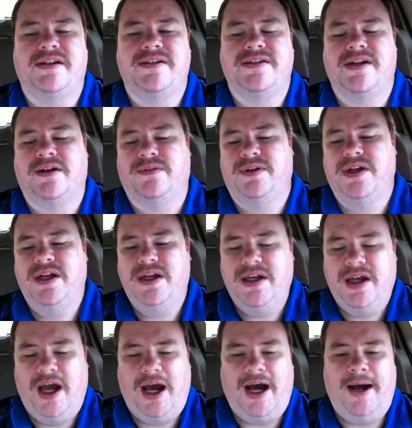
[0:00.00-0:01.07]
So,
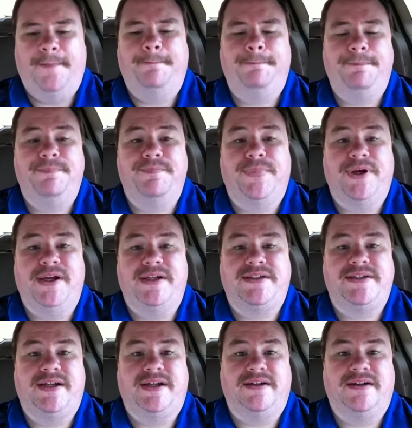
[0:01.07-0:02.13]

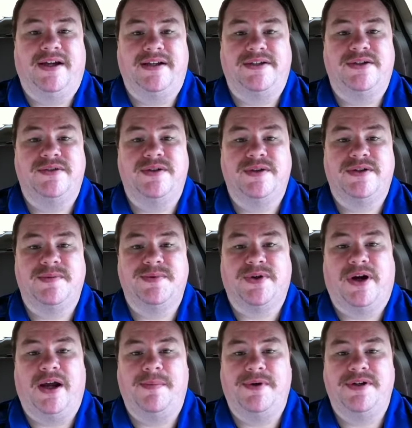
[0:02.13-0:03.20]
but got 2 new
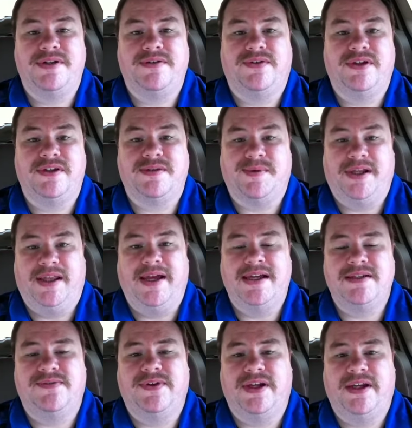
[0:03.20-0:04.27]
subscribers since my
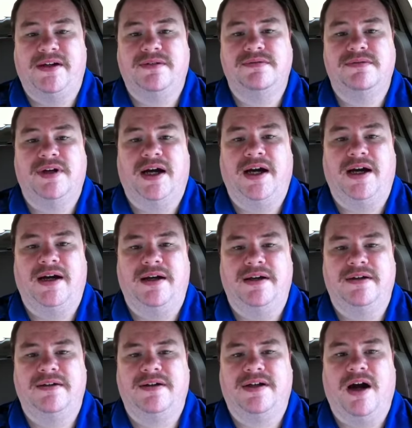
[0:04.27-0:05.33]
last video.
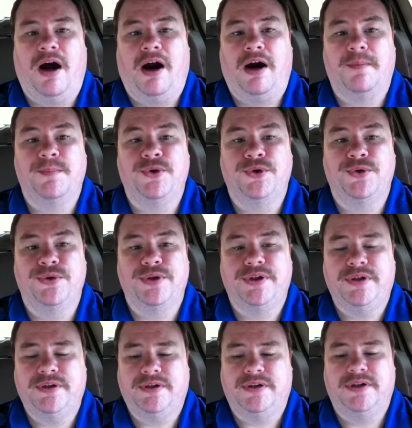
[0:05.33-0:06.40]
Car
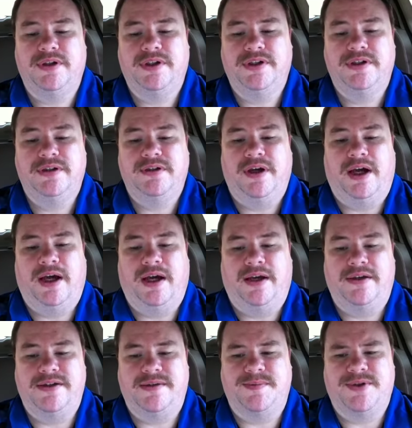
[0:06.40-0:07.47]
Moon
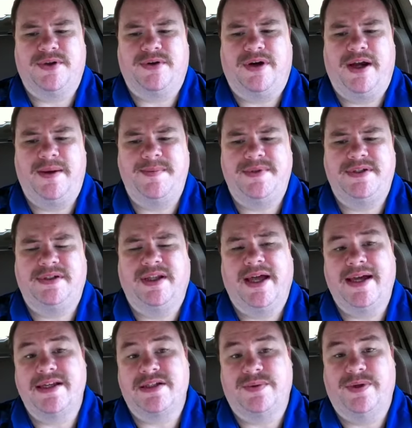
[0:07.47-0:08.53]
subscribed
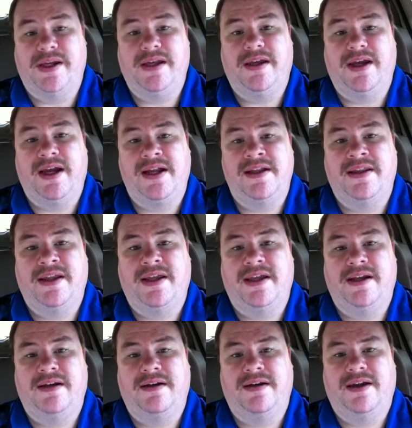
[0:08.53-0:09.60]
last week, and
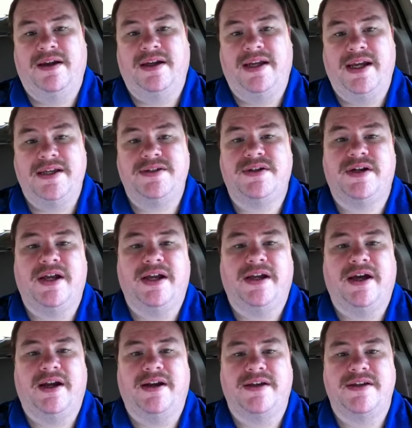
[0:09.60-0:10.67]
then yesterday
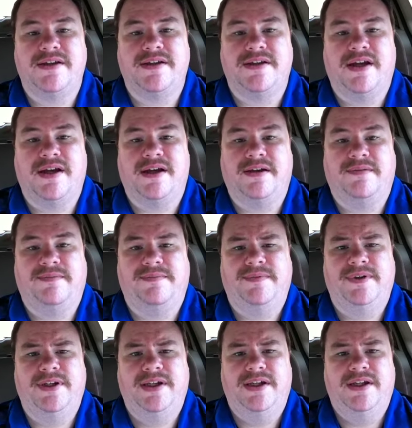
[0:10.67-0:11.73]
got a
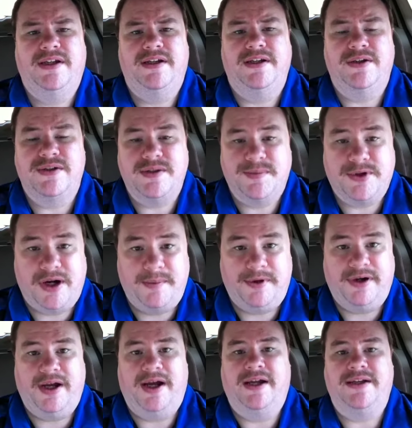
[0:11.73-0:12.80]
new
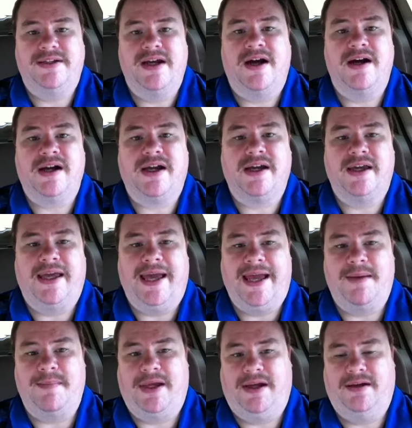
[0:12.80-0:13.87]
subscriber, Donk
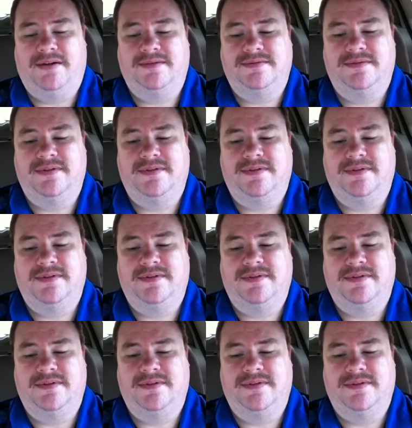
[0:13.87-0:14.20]
Gaming.